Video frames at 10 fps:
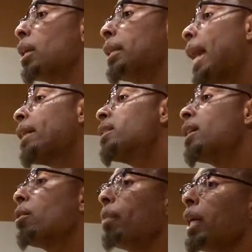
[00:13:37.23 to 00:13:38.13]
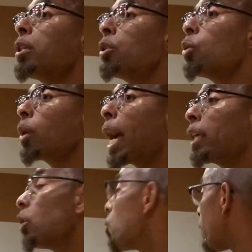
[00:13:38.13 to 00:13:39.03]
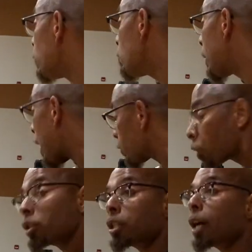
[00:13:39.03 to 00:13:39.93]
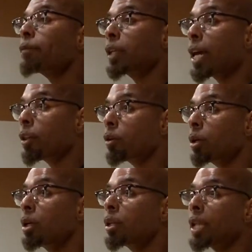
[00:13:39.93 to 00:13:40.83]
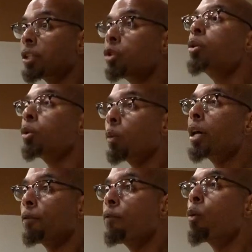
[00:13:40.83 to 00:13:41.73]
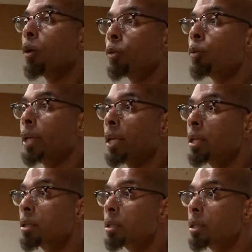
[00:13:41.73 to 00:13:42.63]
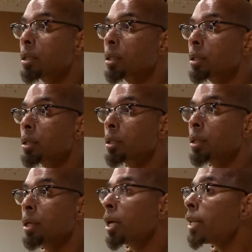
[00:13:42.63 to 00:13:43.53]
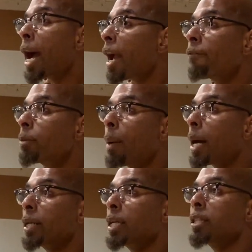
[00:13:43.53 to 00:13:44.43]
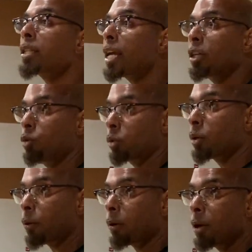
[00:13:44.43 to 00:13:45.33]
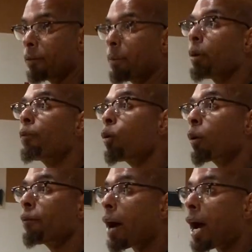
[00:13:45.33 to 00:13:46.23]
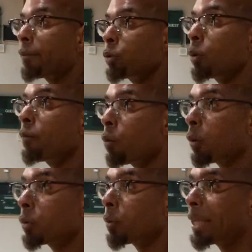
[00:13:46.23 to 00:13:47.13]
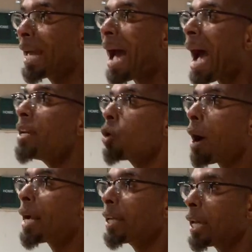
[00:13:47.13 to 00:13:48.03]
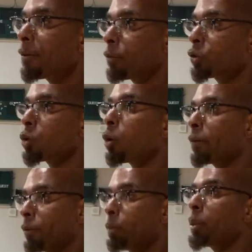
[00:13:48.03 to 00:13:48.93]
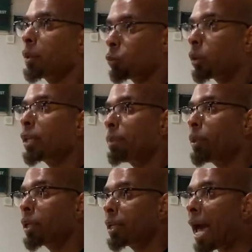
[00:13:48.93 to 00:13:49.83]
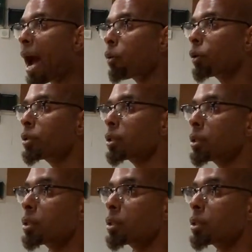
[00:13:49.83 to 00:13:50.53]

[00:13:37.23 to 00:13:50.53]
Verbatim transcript: That tell me a dude like you, if you've got your stuff together, that you could run a four or three. Now everybody can take you to a, from a four or five to a four or three. I know I can for sure if you put willing to put in the hours.